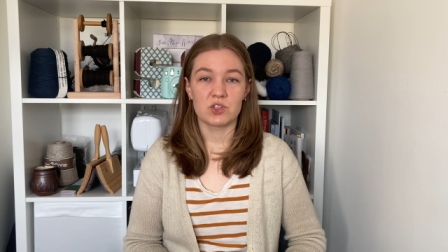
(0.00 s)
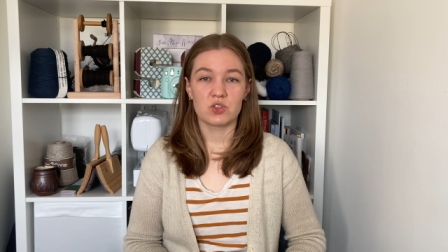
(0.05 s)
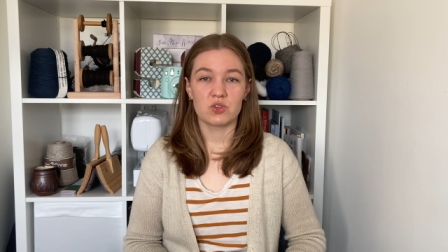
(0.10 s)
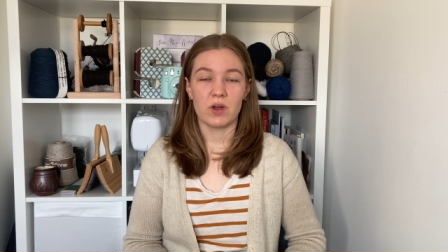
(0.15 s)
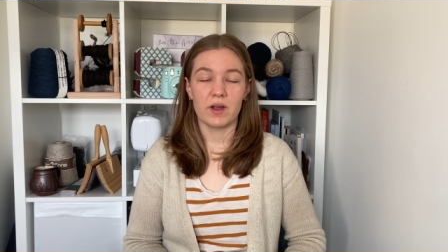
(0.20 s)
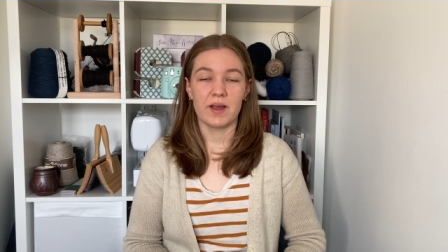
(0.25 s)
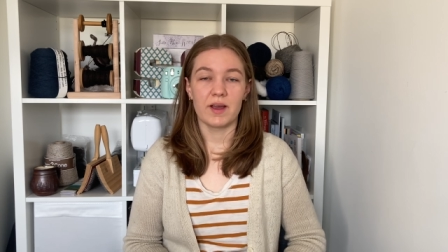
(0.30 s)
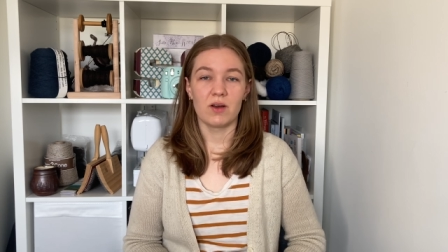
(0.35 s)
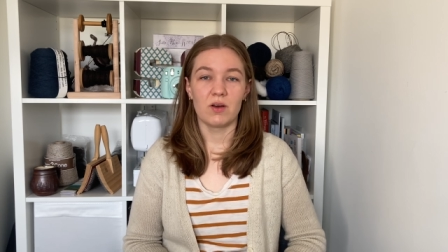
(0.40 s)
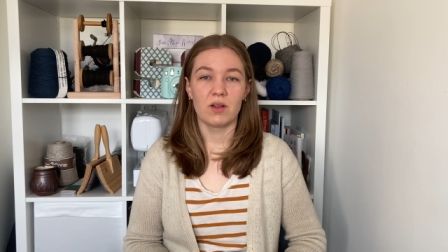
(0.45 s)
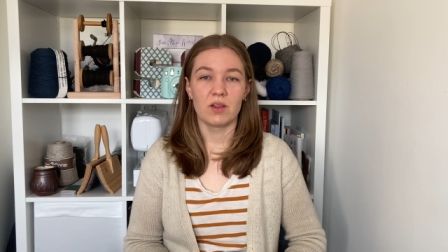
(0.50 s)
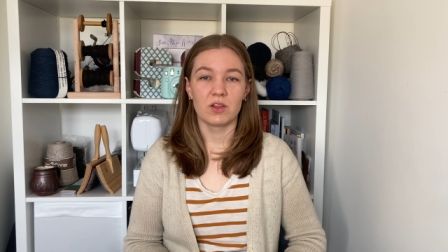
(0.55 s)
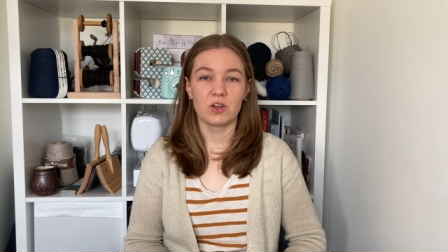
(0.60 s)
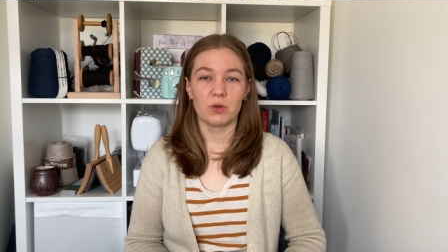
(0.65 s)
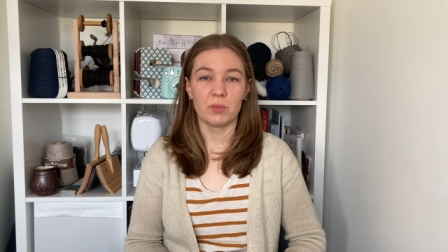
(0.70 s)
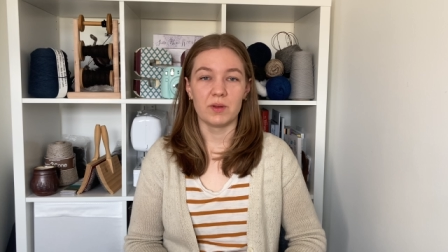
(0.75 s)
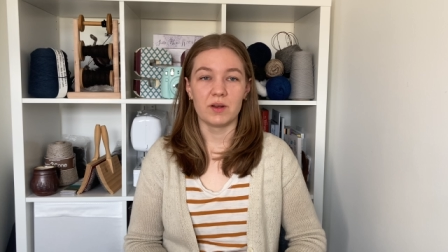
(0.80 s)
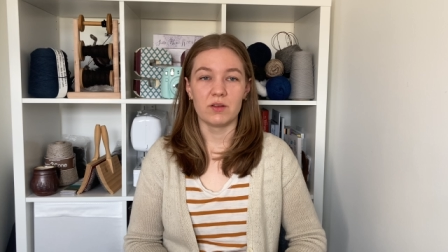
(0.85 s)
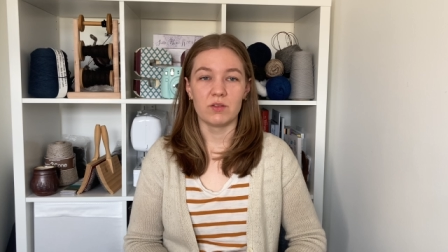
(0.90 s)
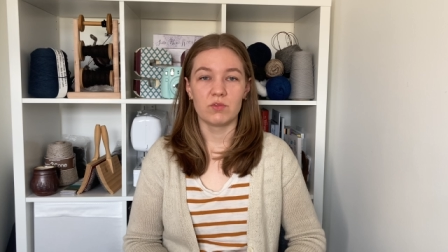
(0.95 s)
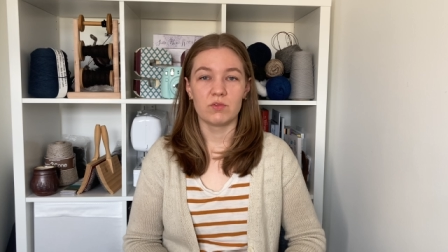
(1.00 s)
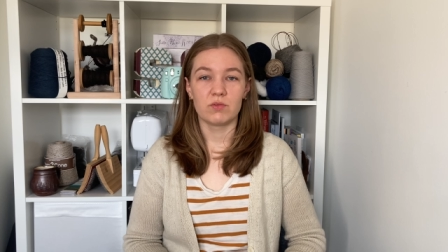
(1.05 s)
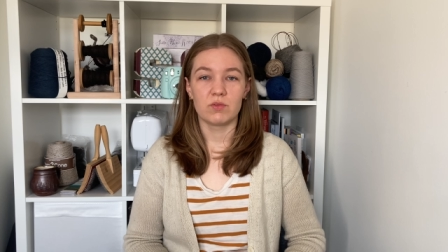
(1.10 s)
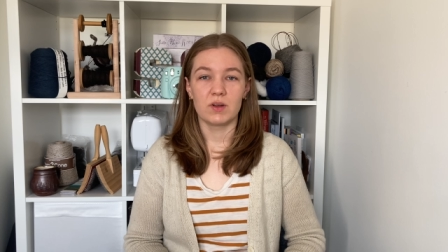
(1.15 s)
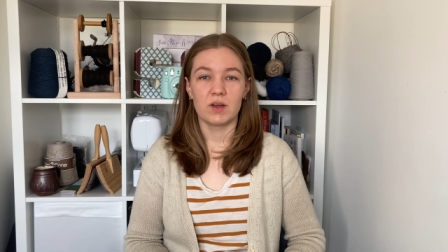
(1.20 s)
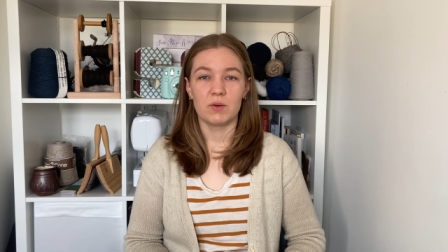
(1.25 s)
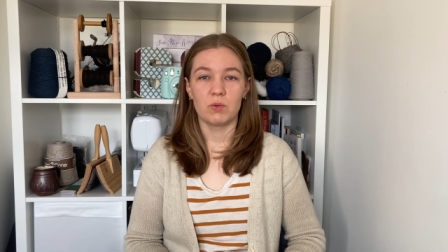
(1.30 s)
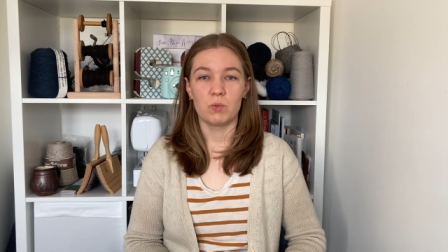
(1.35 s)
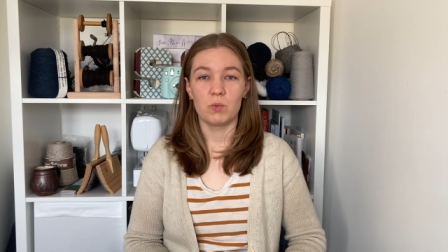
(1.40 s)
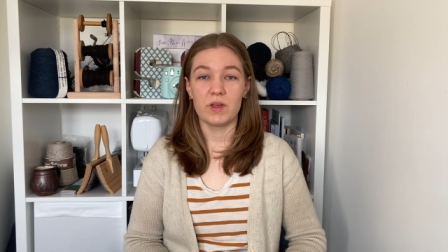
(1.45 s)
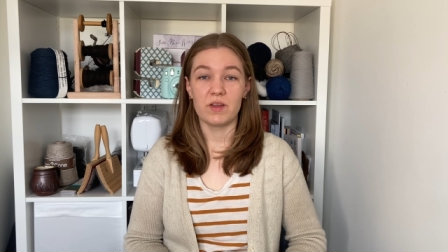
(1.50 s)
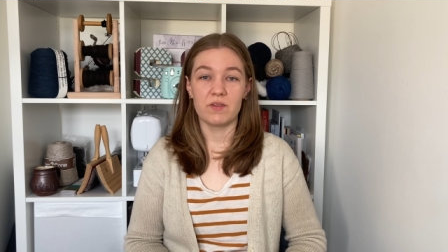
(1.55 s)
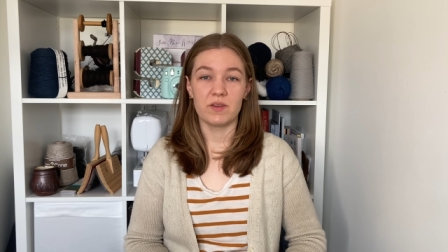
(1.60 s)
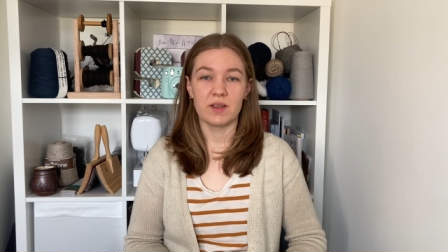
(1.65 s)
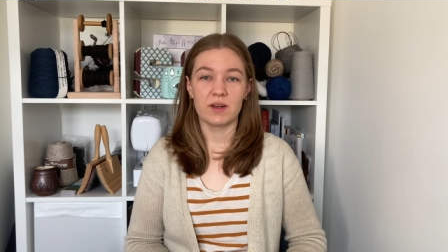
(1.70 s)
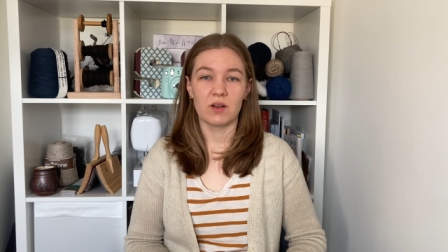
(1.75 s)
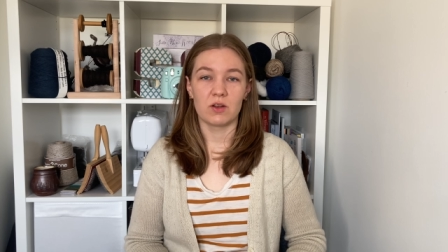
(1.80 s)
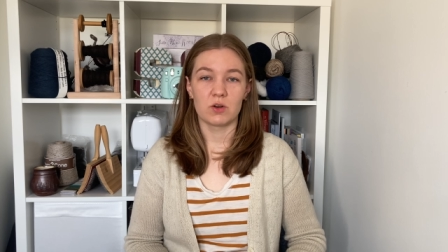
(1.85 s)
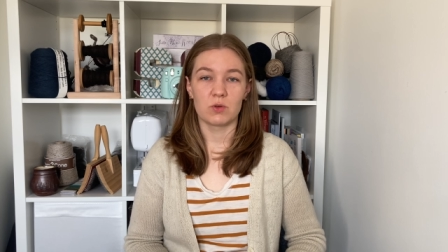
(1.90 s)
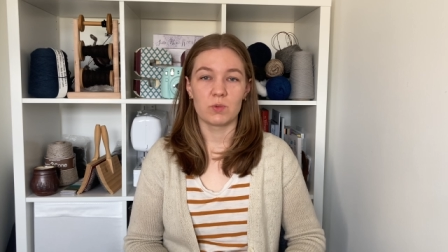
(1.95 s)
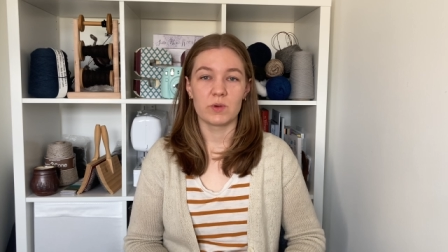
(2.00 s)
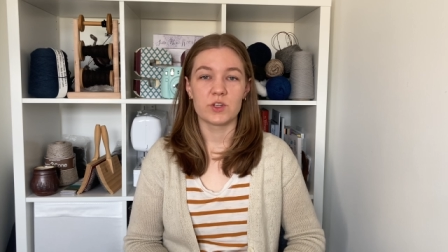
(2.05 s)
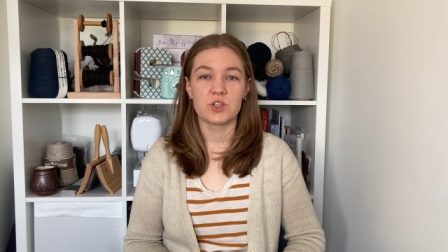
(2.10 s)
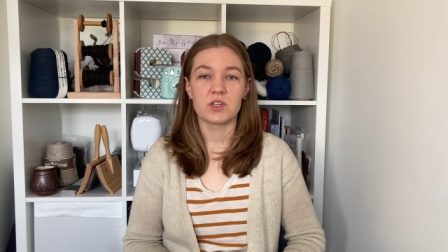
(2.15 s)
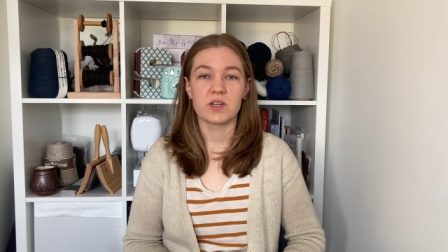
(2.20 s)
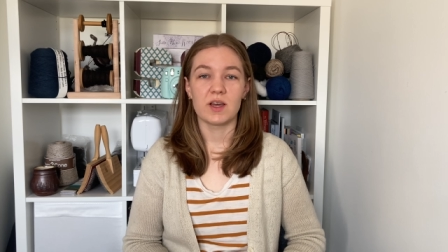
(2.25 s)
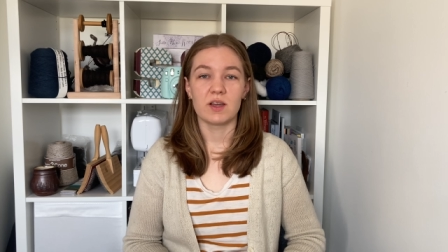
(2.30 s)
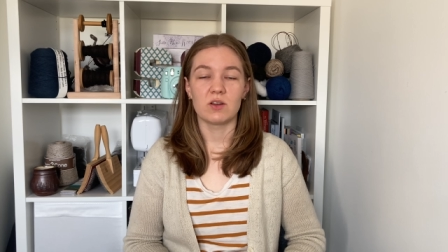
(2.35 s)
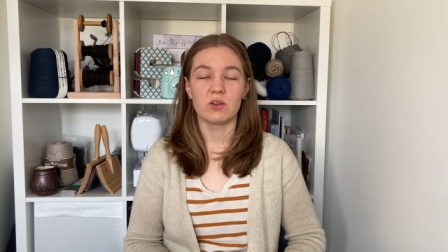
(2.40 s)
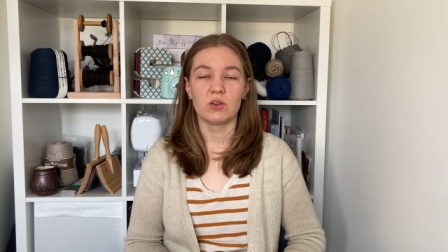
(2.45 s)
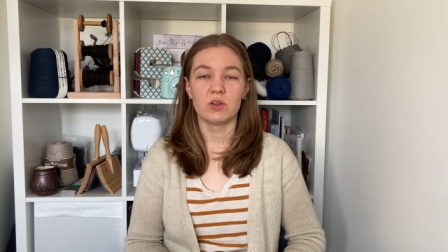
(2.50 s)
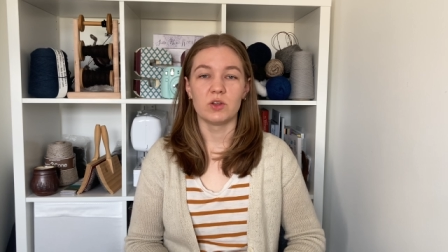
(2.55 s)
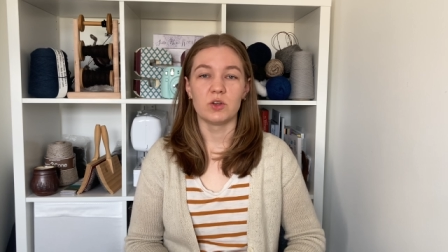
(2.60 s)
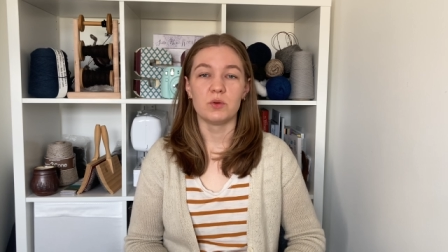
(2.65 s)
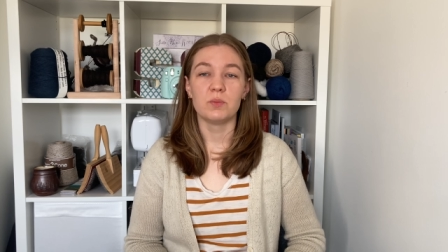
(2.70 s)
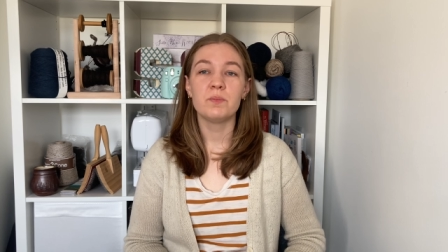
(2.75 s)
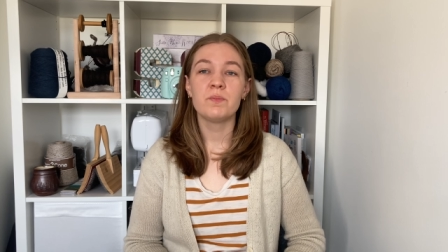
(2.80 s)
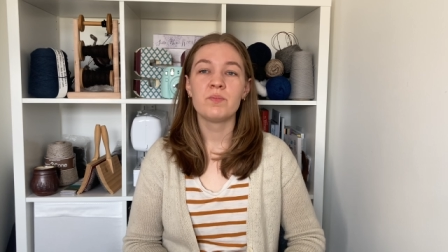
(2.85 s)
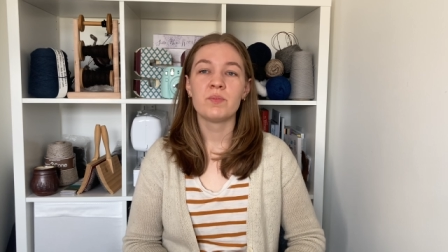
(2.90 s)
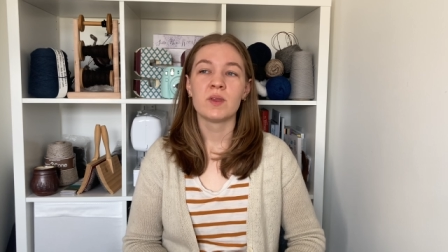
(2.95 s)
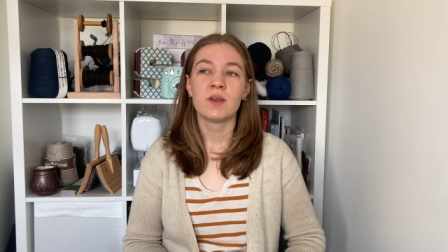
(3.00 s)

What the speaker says: try out a little bit of weaving on a rigid heddle loom.